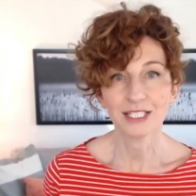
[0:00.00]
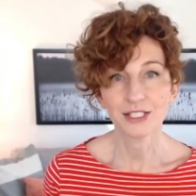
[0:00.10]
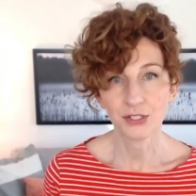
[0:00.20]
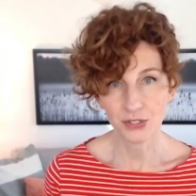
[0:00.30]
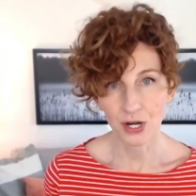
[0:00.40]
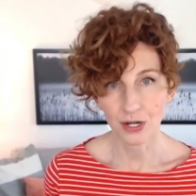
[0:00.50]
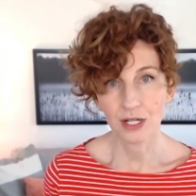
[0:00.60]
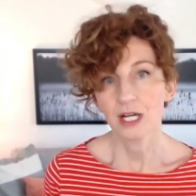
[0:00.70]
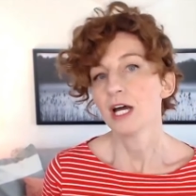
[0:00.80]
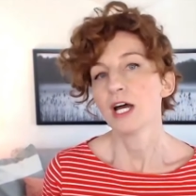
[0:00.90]
to
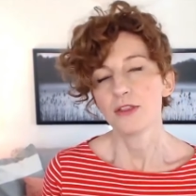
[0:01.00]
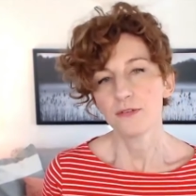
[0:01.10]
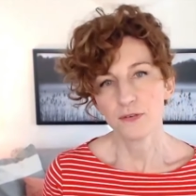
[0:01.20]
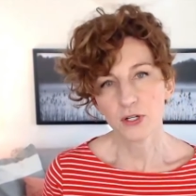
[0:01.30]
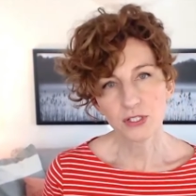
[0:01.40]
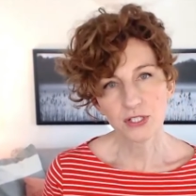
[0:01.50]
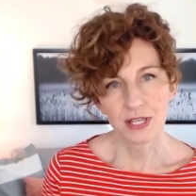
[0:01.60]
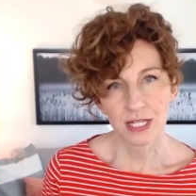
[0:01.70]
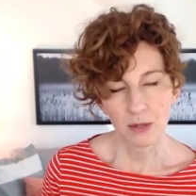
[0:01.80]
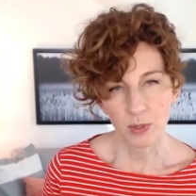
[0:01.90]
start, the first
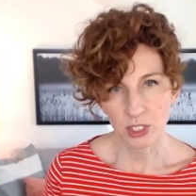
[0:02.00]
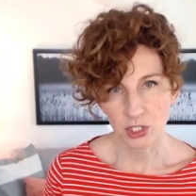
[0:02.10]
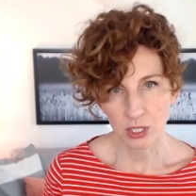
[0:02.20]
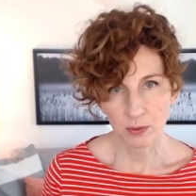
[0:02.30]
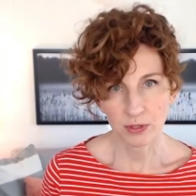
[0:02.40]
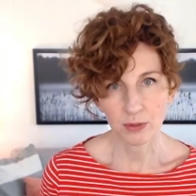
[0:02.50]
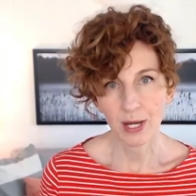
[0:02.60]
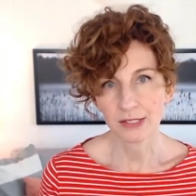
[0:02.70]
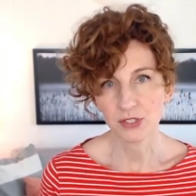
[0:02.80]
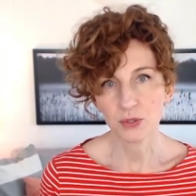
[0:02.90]
thing I want to share with you
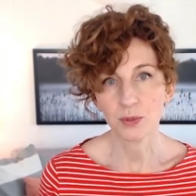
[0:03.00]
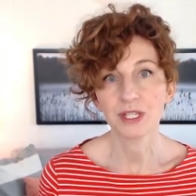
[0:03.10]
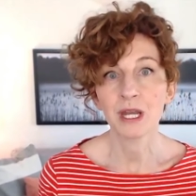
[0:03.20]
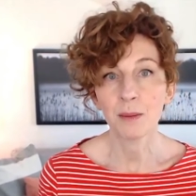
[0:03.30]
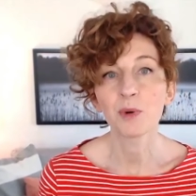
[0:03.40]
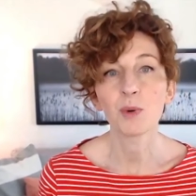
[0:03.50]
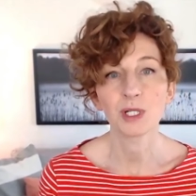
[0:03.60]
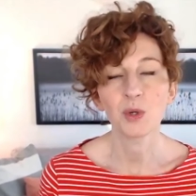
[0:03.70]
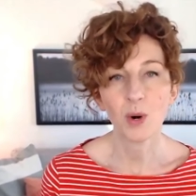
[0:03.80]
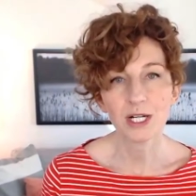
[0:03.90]
has to do with the number one
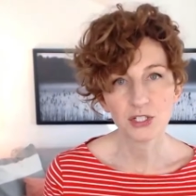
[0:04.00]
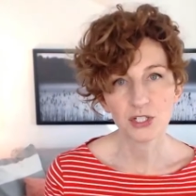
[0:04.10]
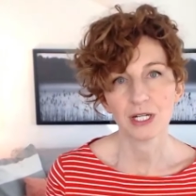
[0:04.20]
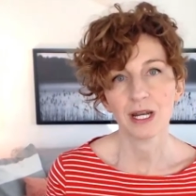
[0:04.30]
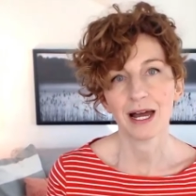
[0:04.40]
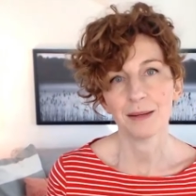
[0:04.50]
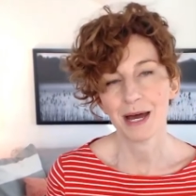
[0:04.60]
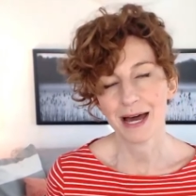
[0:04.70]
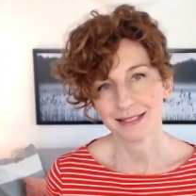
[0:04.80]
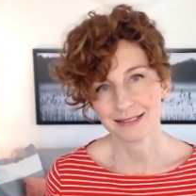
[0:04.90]
question I'm
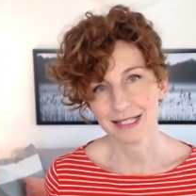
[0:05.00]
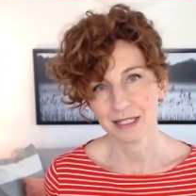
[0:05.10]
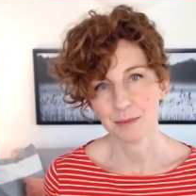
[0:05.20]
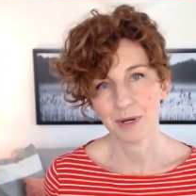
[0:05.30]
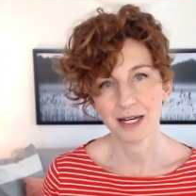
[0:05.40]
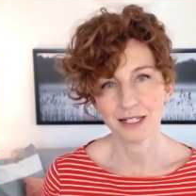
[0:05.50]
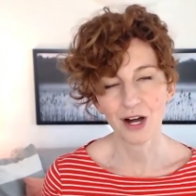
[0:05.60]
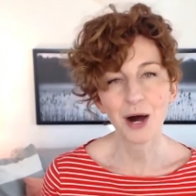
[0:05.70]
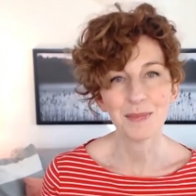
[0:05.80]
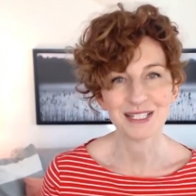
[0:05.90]
asked in my
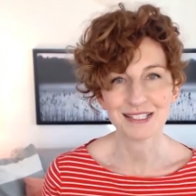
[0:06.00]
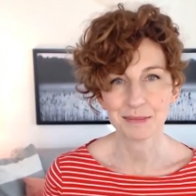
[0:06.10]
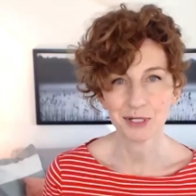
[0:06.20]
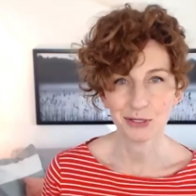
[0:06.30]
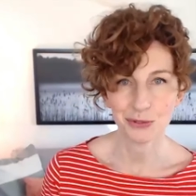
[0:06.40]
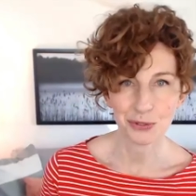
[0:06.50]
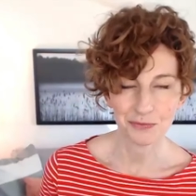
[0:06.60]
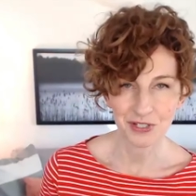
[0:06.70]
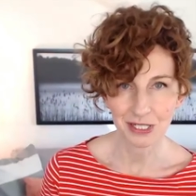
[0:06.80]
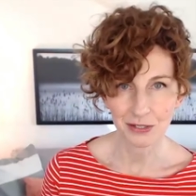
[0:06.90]
comments in my YouTube
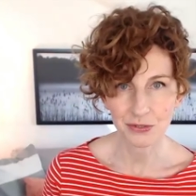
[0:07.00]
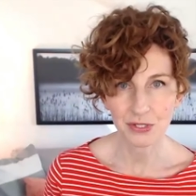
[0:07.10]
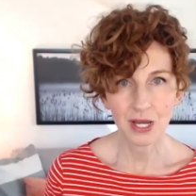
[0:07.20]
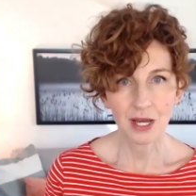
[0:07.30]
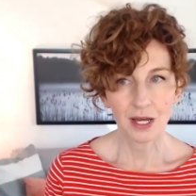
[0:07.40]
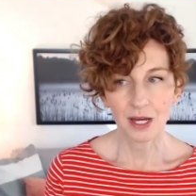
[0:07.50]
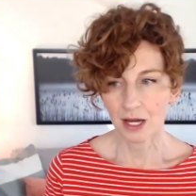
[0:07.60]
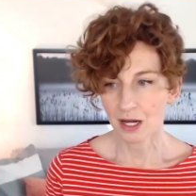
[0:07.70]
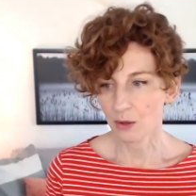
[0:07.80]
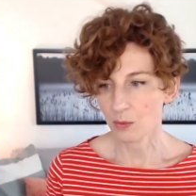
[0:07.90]
videos.
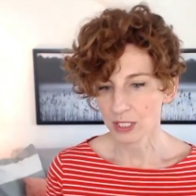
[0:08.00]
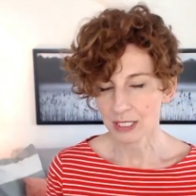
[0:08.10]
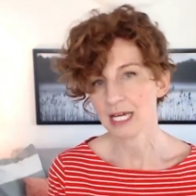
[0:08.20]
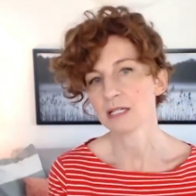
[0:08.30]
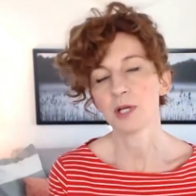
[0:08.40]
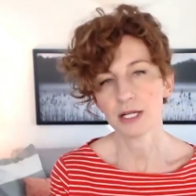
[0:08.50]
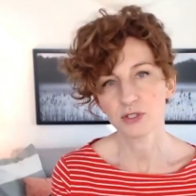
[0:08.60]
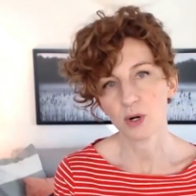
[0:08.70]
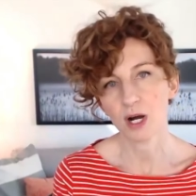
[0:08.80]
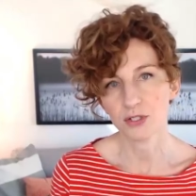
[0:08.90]
Uh, when an animal has
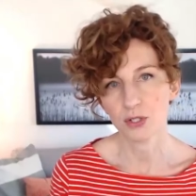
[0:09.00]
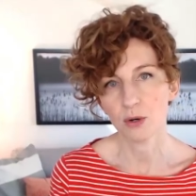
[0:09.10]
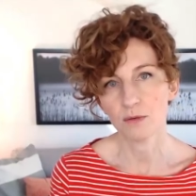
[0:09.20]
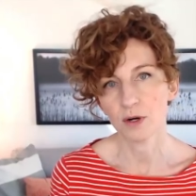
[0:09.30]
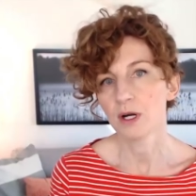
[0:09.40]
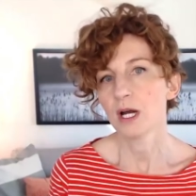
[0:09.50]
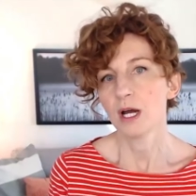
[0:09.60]
crossed over,